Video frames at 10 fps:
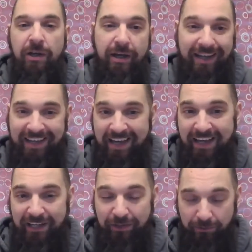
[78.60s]

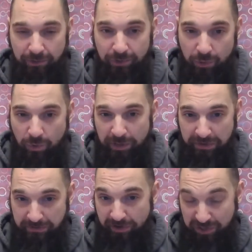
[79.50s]
again, you want to
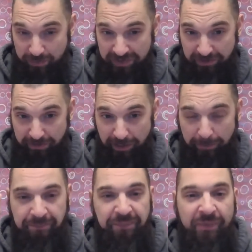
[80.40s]
be very specific.
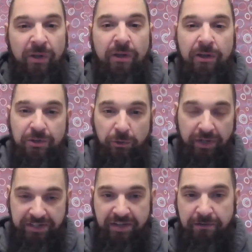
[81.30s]
So
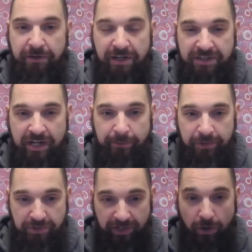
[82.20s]
let's say, for an example,
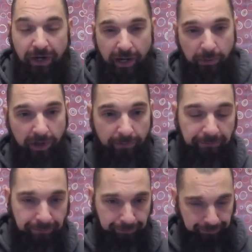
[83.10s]
you say, okay,
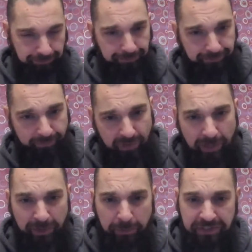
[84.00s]
well, I'm
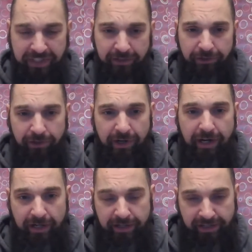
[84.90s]
going to put together
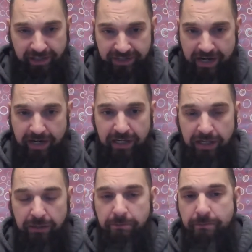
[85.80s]
an
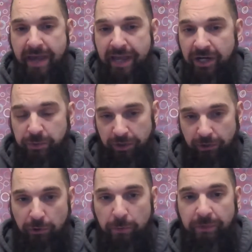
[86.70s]
anxiety management
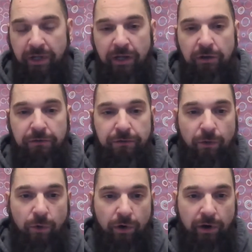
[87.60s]
group
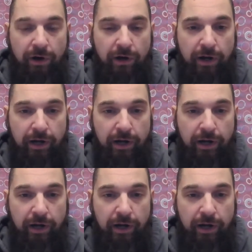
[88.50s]
for,